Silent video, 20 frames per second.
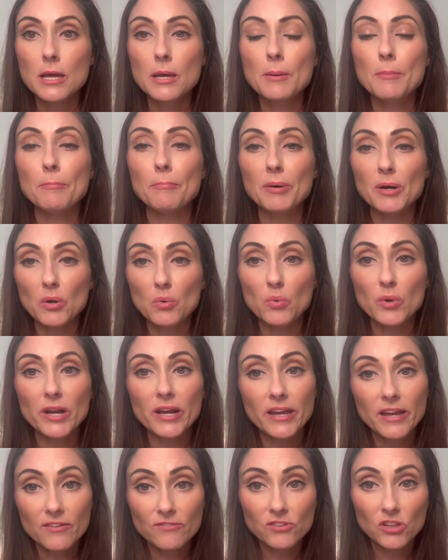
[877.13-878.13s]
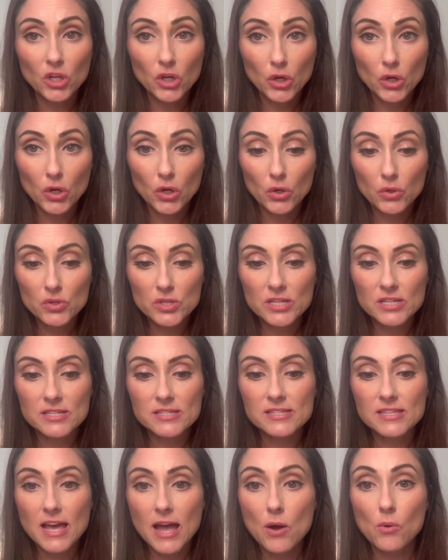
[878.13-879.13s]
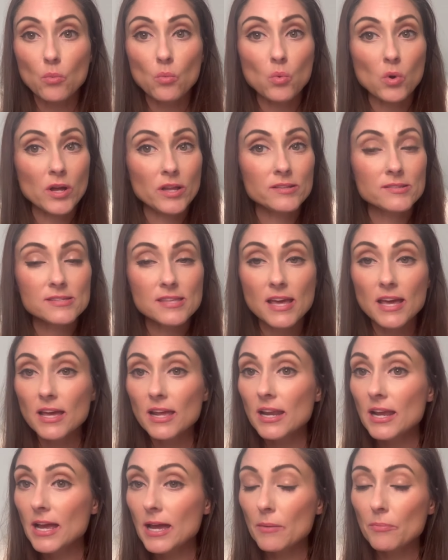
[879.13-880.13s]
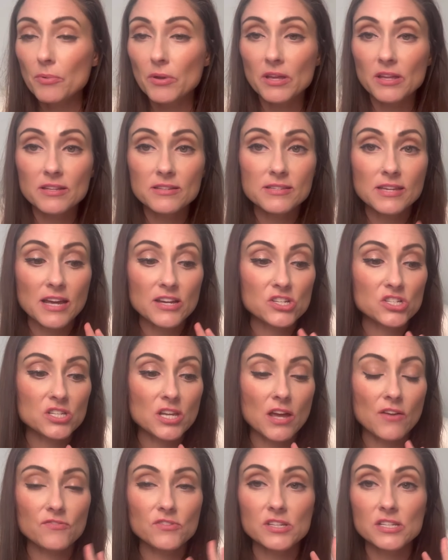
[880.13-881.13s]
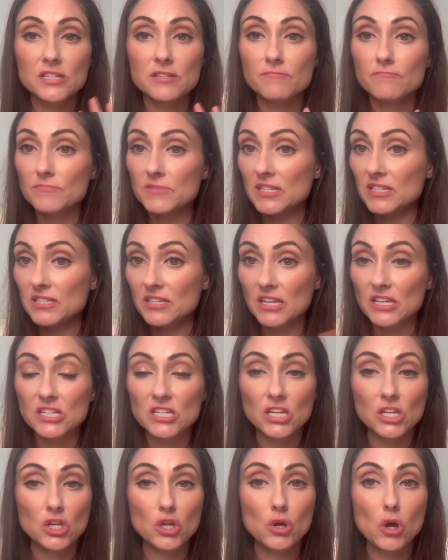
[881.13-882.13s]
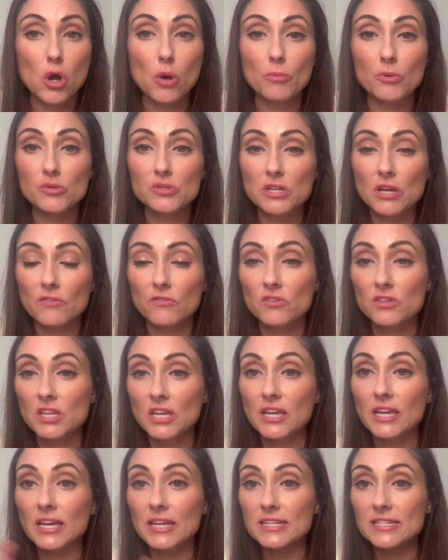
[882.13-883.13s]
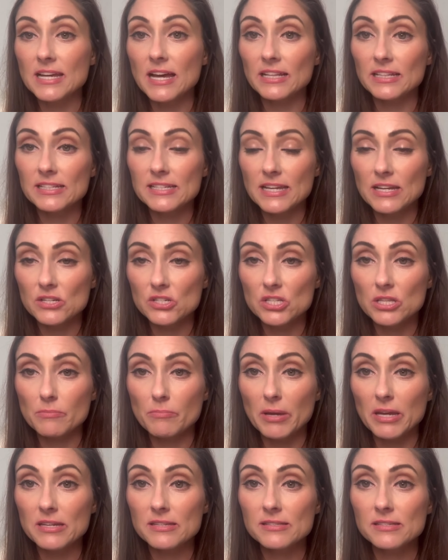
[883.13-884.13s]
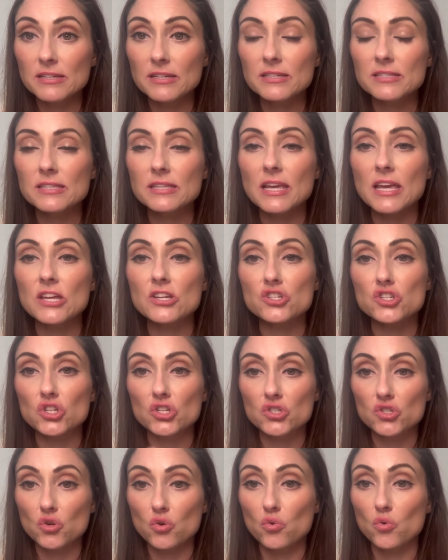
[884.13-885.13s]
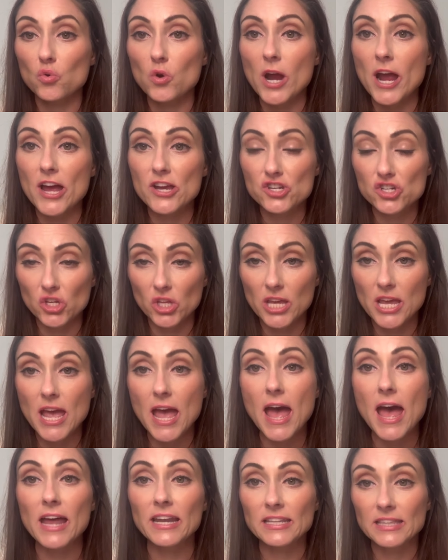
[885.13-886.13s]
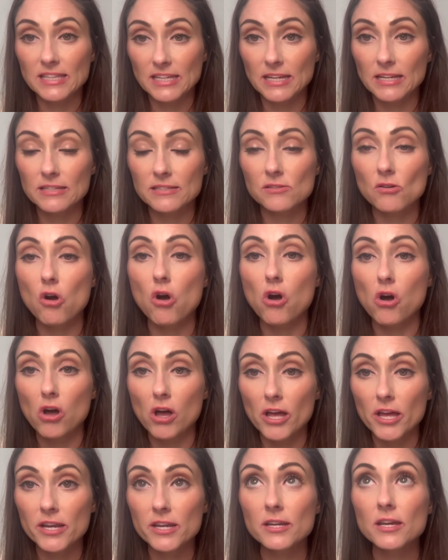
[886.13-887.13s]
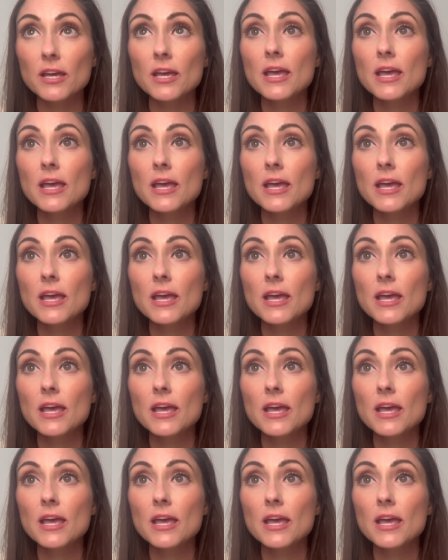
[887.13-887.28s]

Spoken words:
But what I have learned is that once that happens, I just have to discontinue almost everything and dial it down to the basics and just gradually add things on